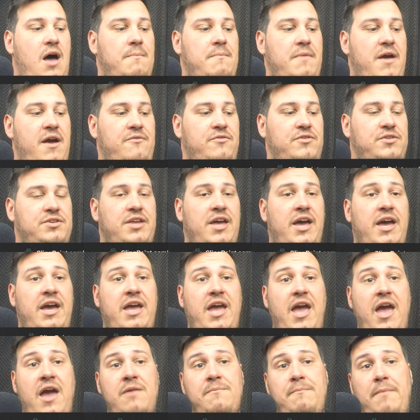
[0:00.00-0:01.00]
every day,
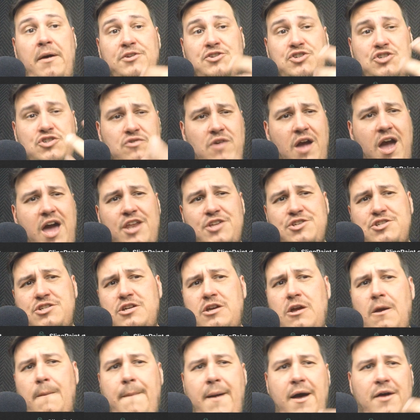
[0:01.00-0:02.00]
and about
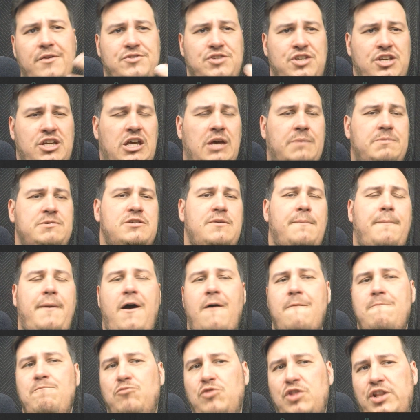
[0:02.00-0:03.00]
strategy, about tips,
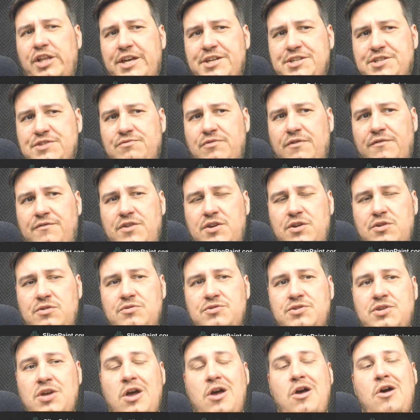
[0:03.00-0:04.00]
about list
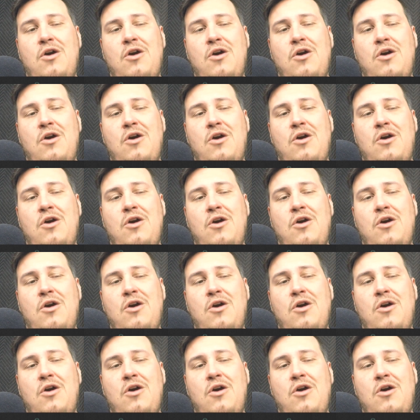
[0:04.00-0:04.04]
reviews.